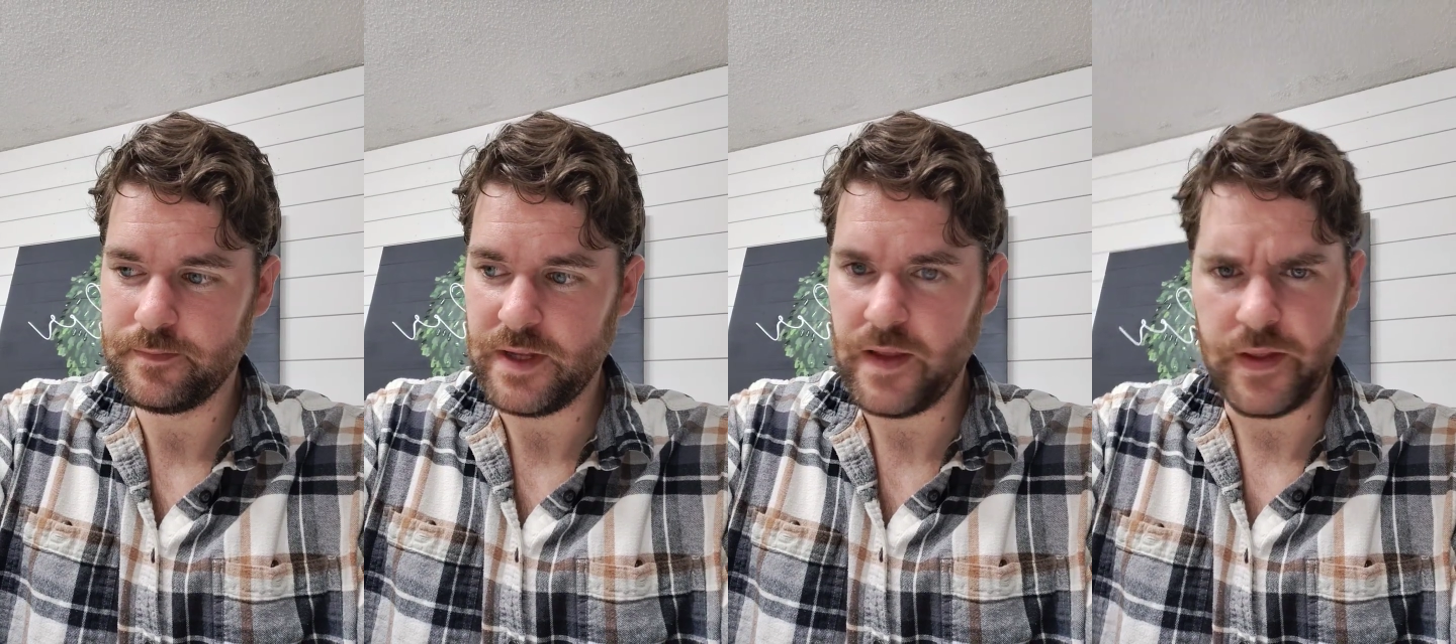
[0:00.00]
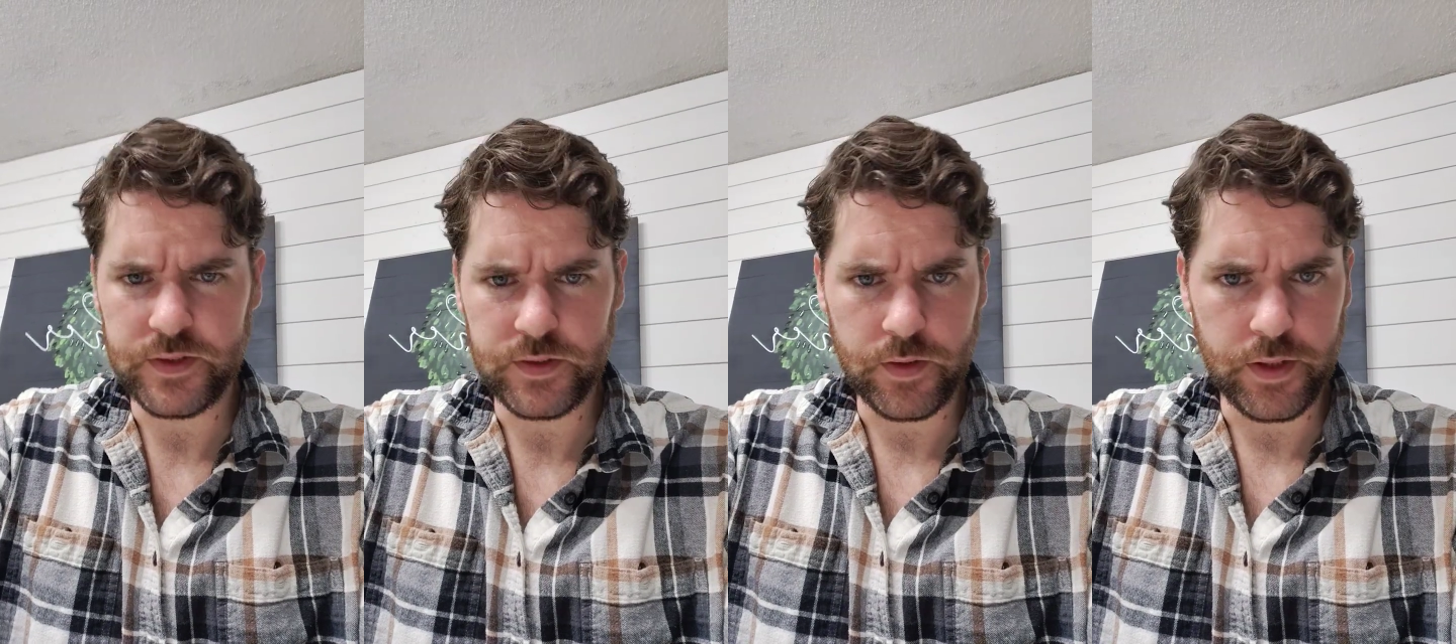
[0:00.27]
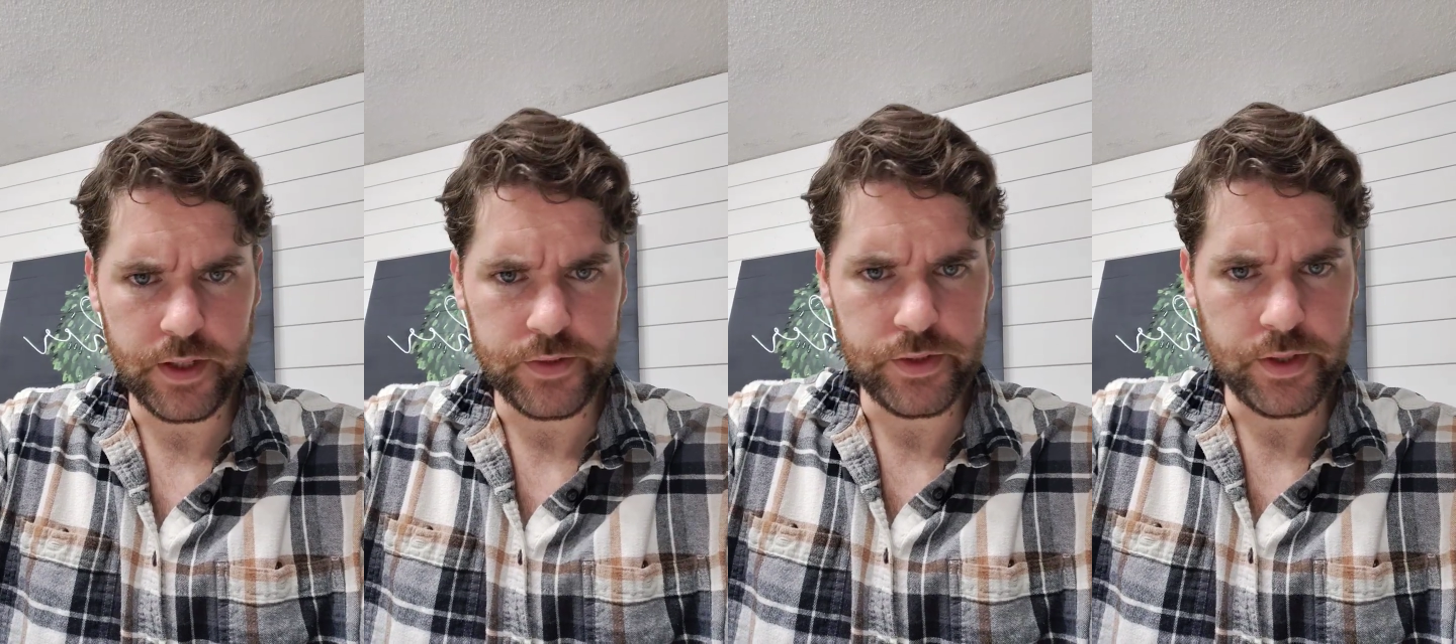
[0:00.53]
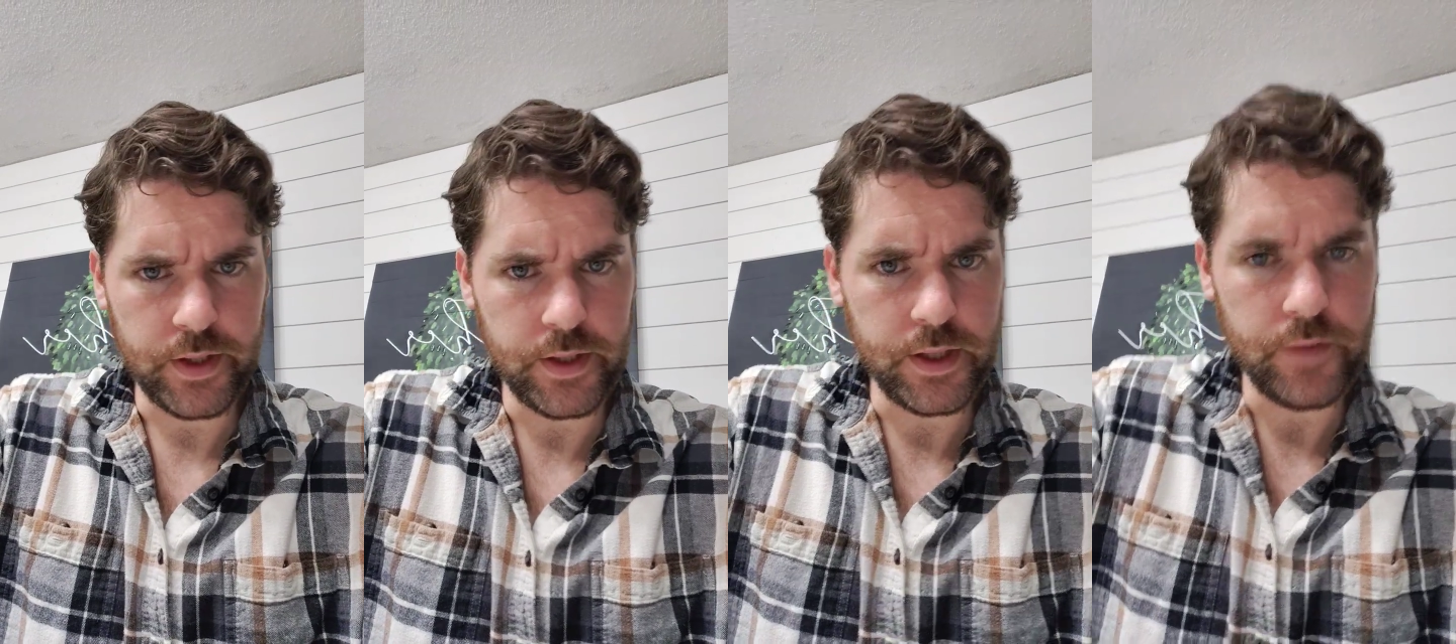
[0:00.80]
And that's all the hints
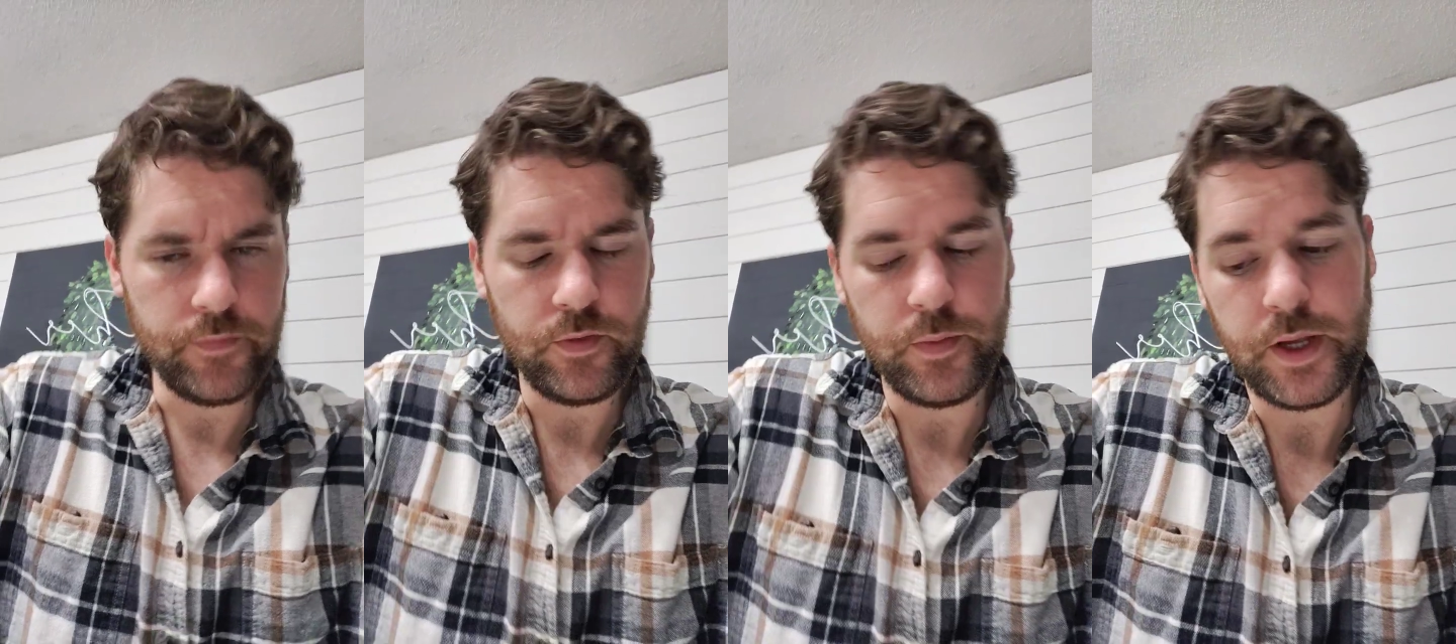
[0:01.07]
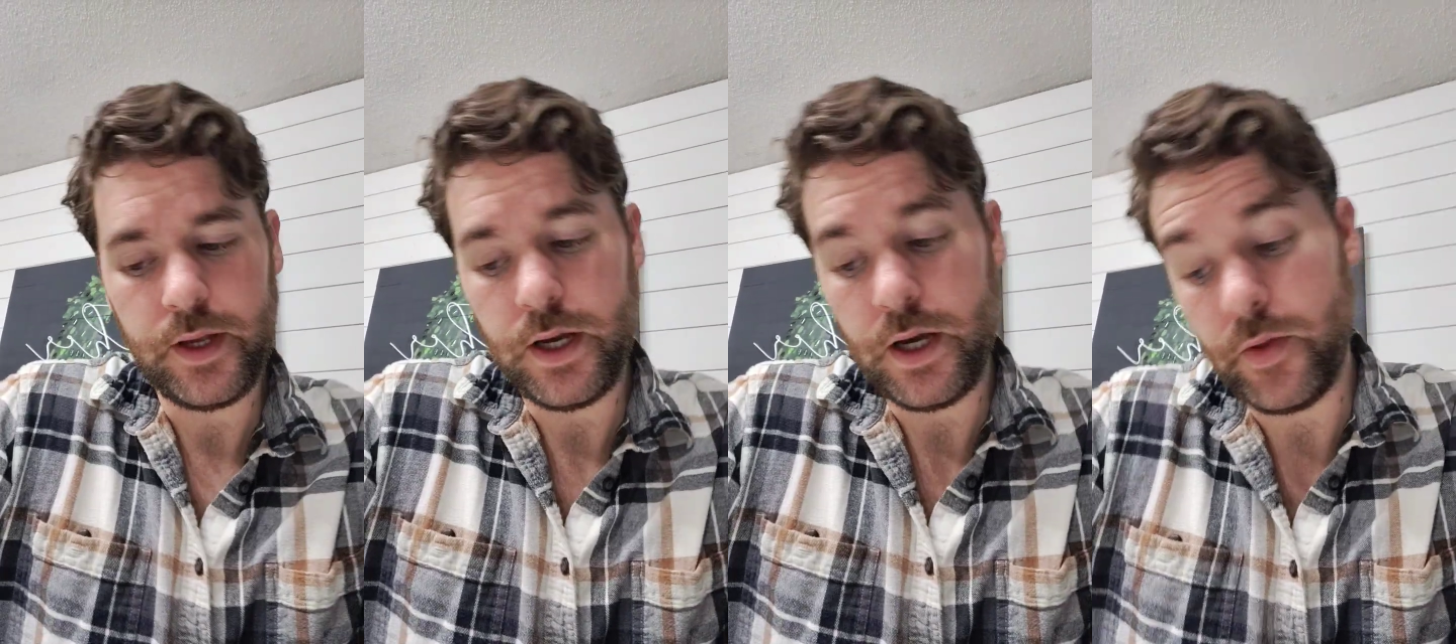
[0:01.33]
you're going to get from me,